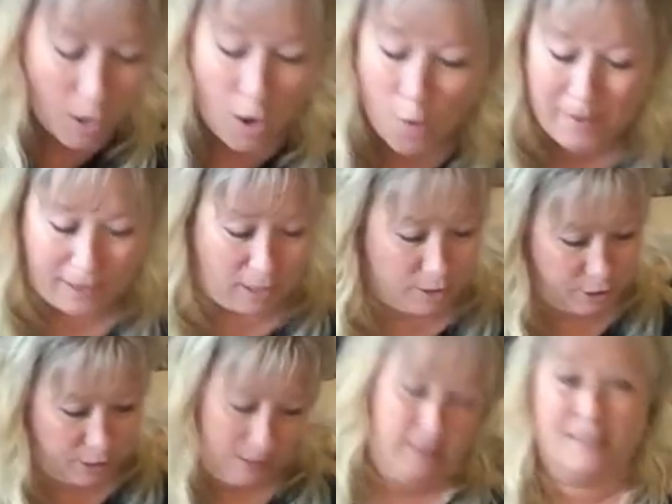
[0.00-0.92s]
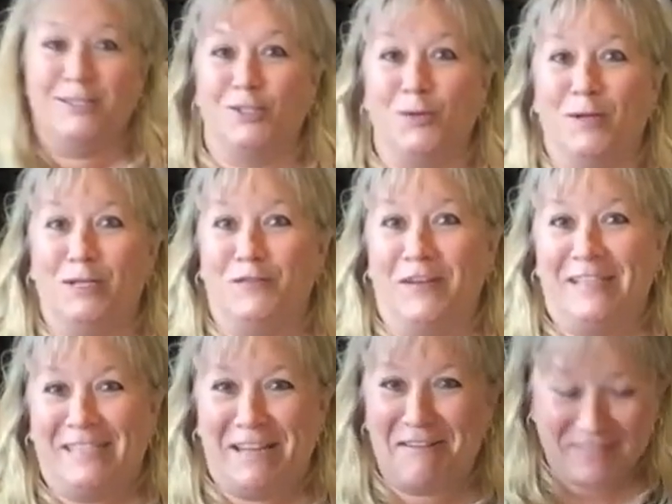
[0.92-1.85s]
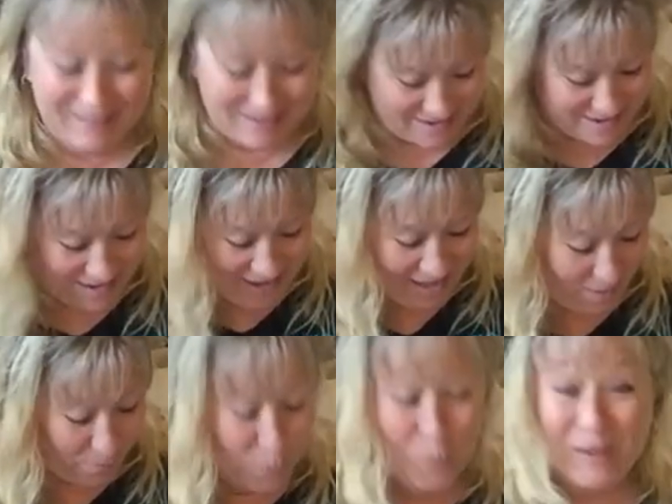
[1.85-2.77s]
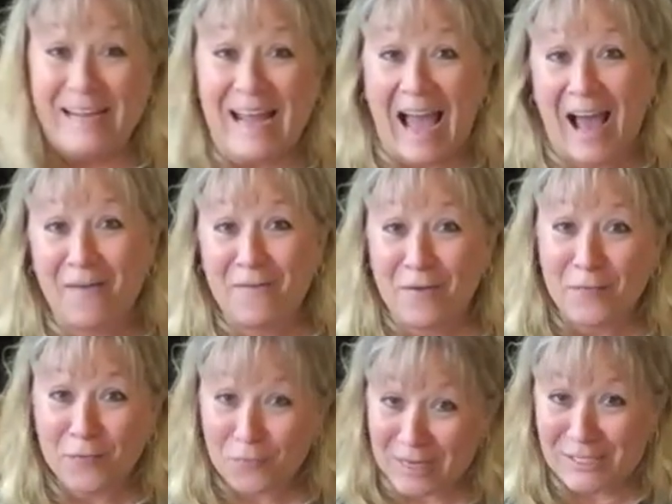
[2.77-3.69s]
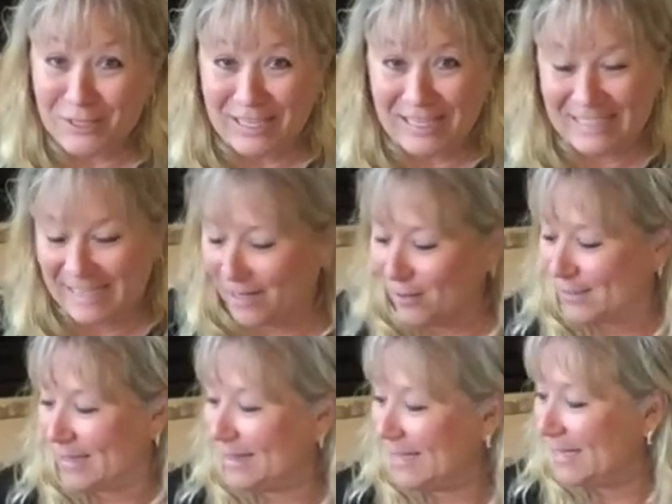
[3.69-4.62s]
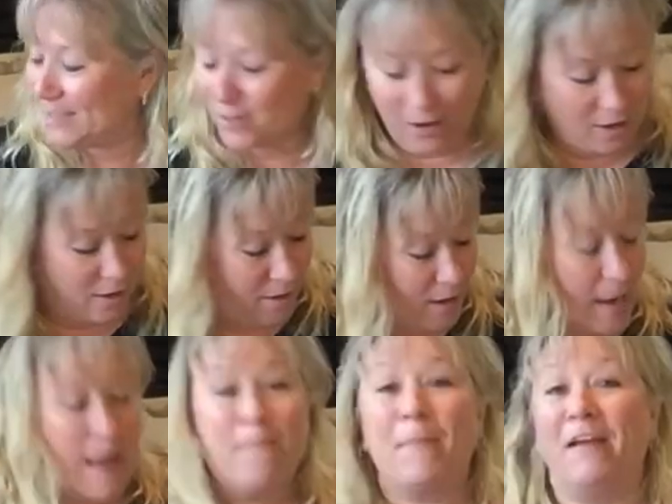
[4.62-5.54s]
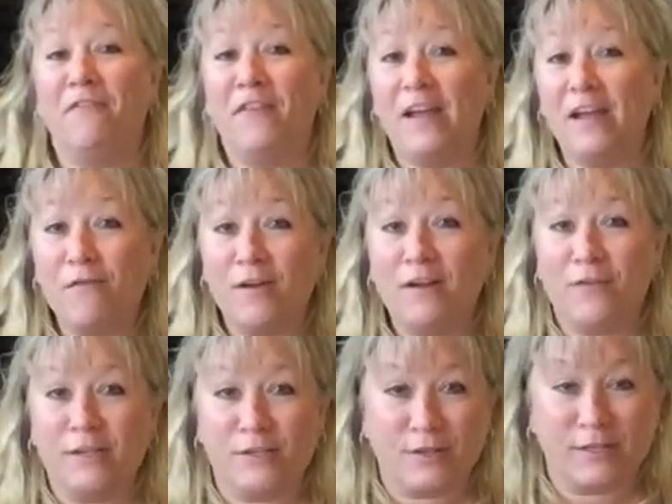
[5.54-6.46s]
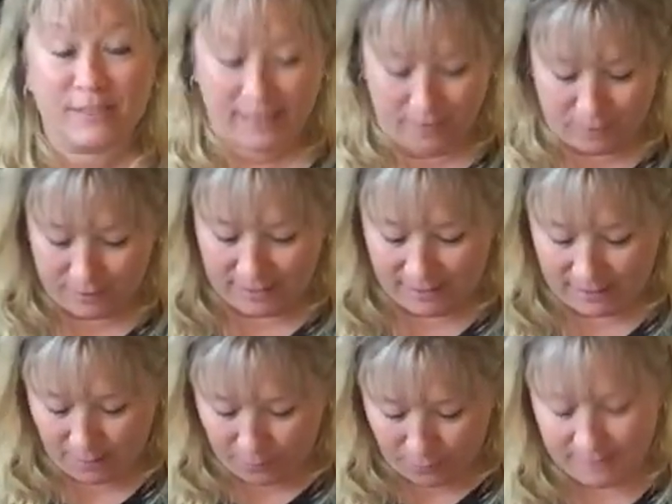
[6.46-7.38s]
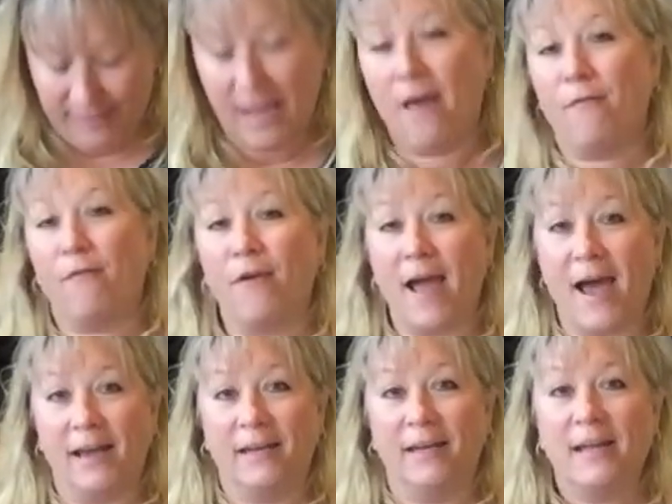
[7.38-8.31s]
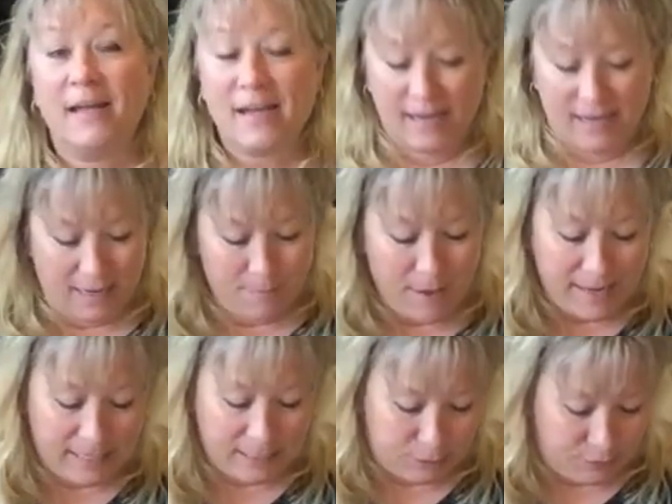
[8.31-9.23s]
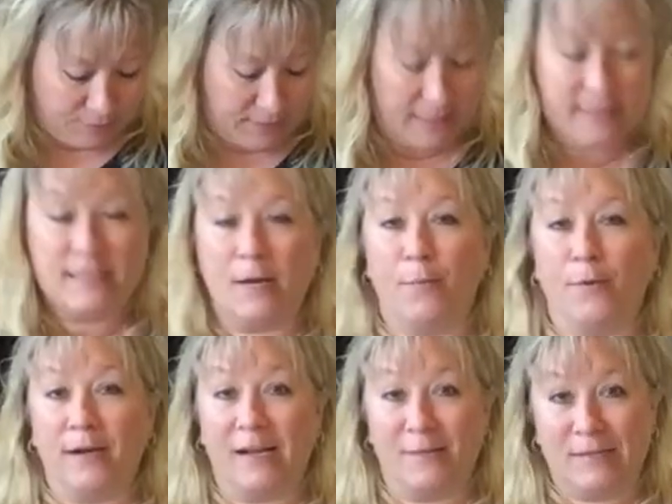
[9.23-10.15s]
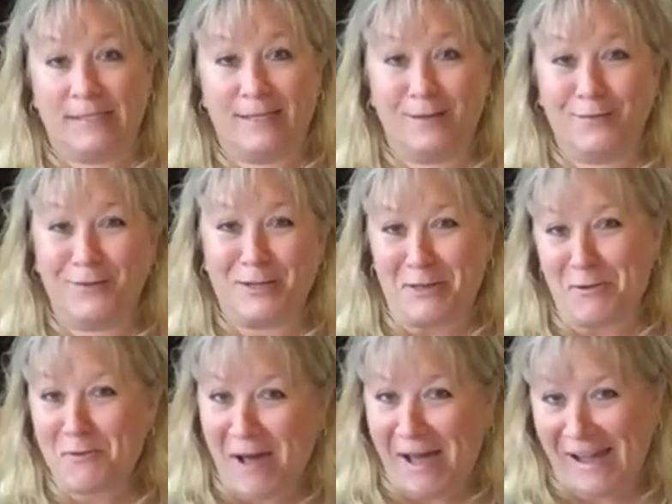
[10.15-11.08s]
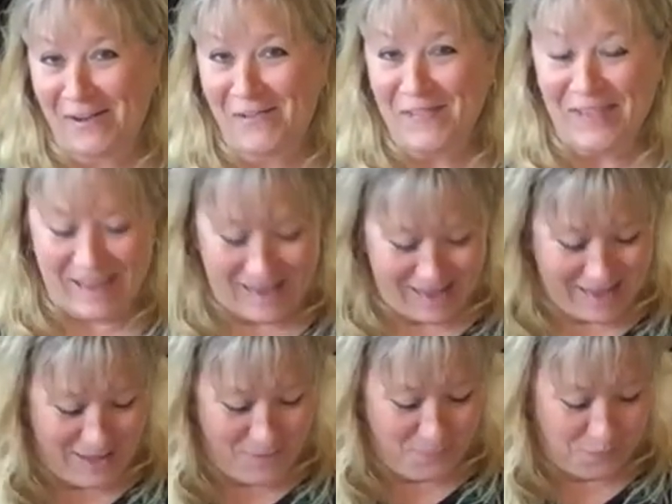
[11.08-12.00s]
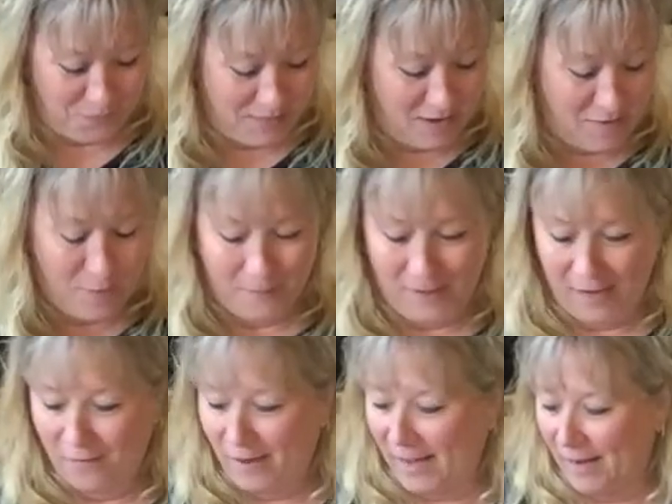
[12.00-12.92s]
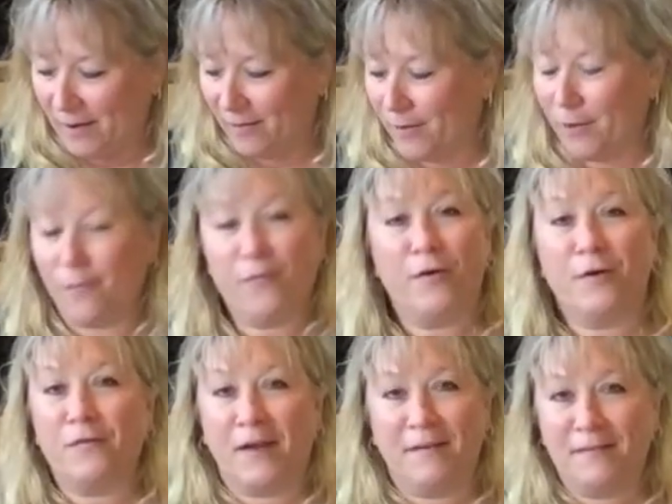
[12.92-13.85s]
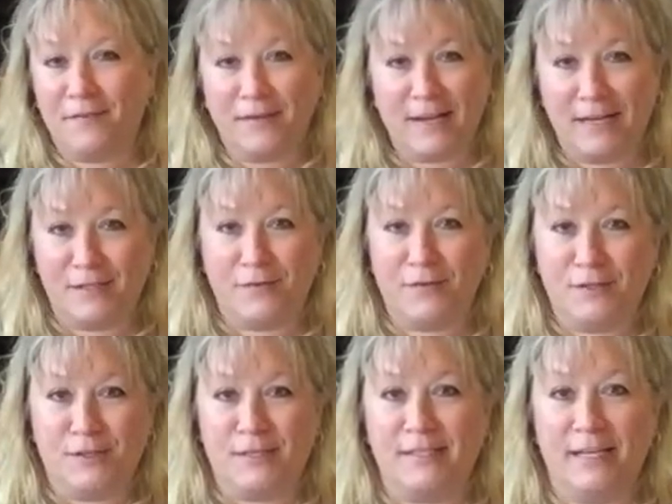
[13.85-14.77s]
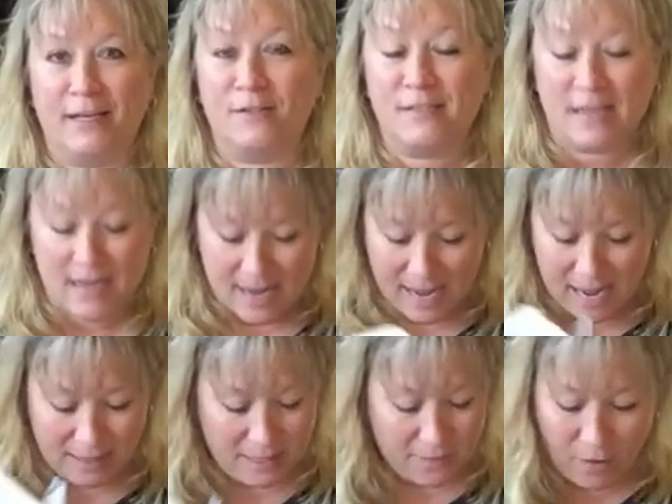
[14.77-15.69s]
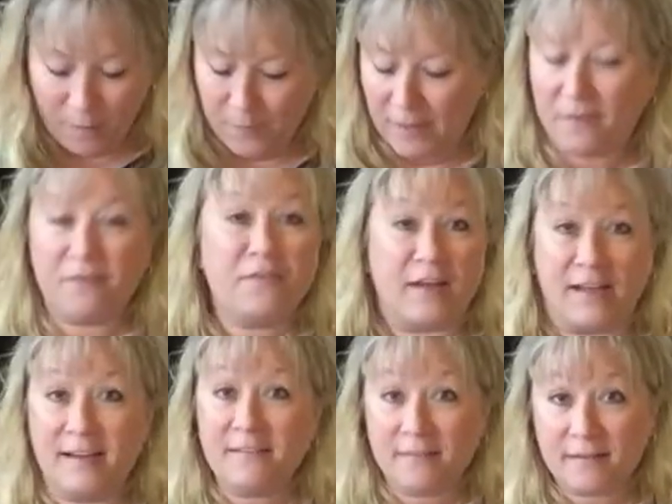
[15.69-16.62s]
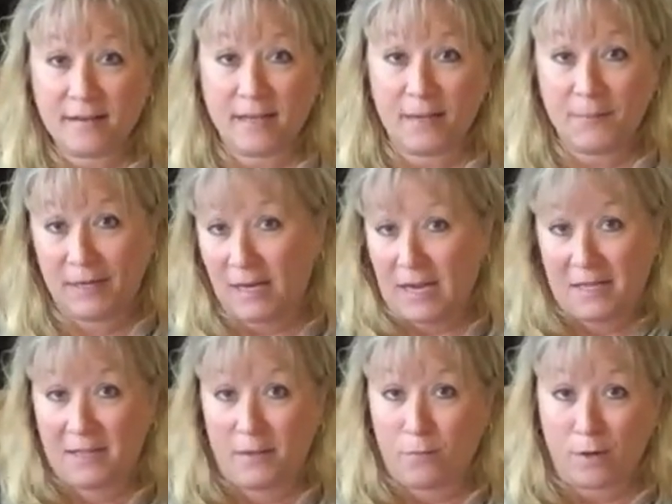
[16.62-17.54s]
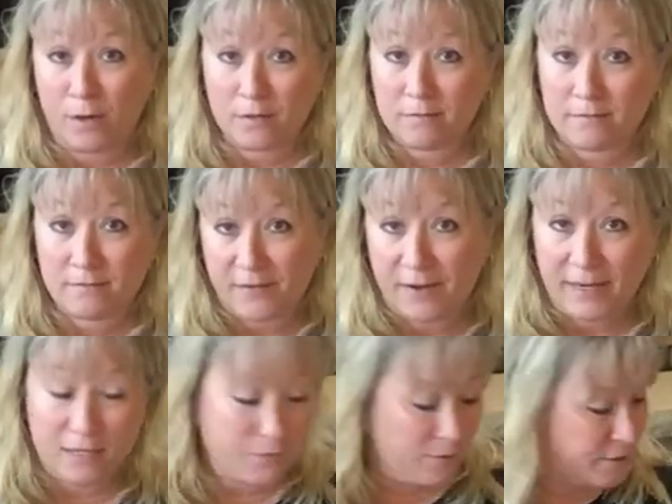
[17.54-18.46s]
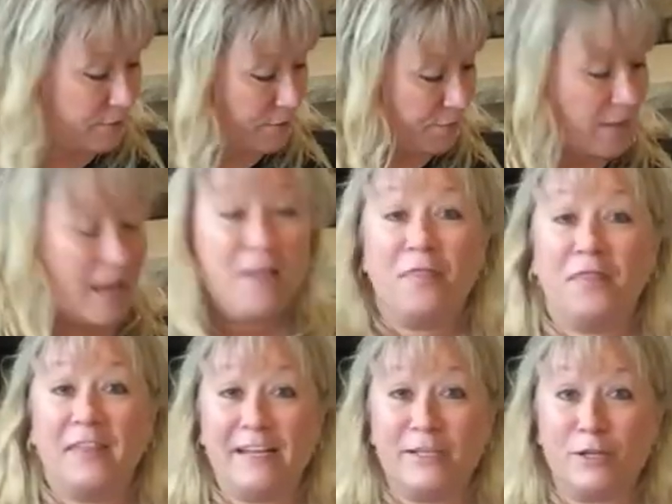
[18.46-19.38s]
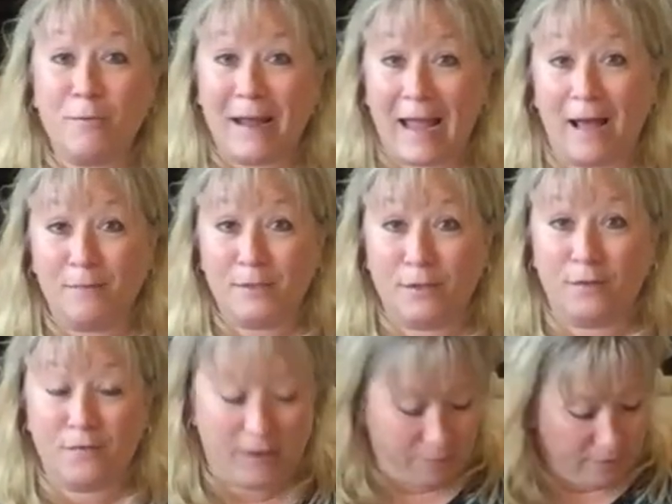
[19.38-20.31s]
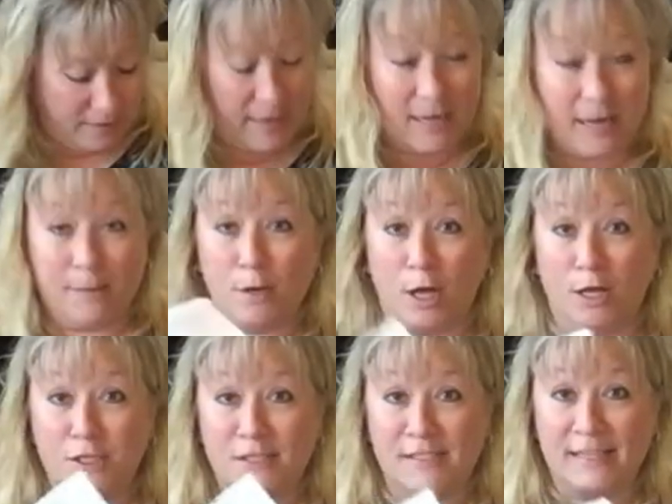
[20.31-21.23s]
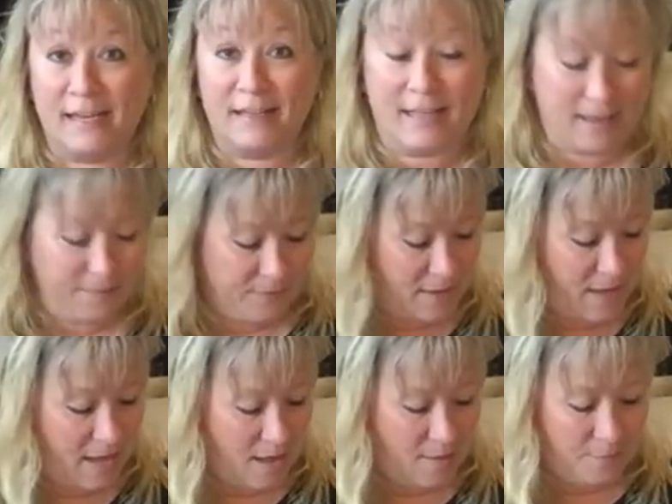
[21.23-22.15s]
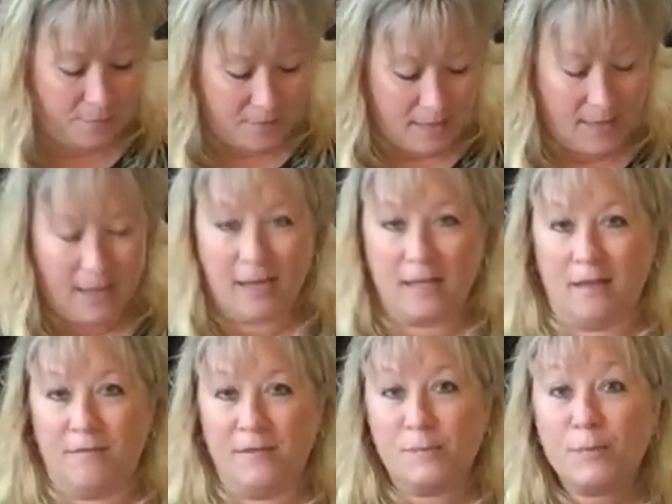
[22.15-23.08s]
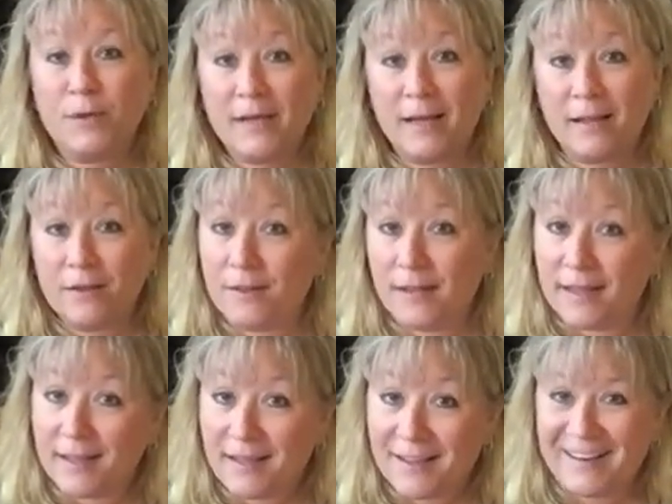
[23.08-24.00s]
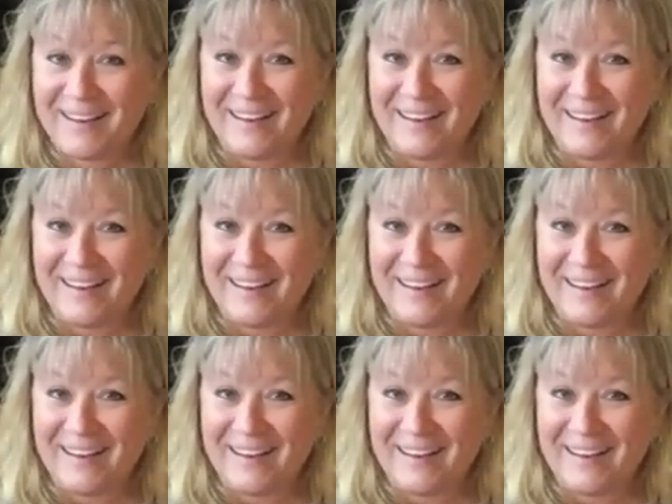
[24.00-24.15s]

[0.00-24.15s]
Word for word: Oh my gosh, so much fun stuff. Um, we have freezer containers, and these are my favorite freezer containers that Tupperware has ever had. And in my history of selling Tupperware, and I've been selling for a little while, um, they probably had, I don't even know, four or five different kinds of freezer containers. And they've all been fine. I mean, they work fine in the freezer. These are my absolute favorite, and I'm not just saying that. Um, I love this pretty color lid.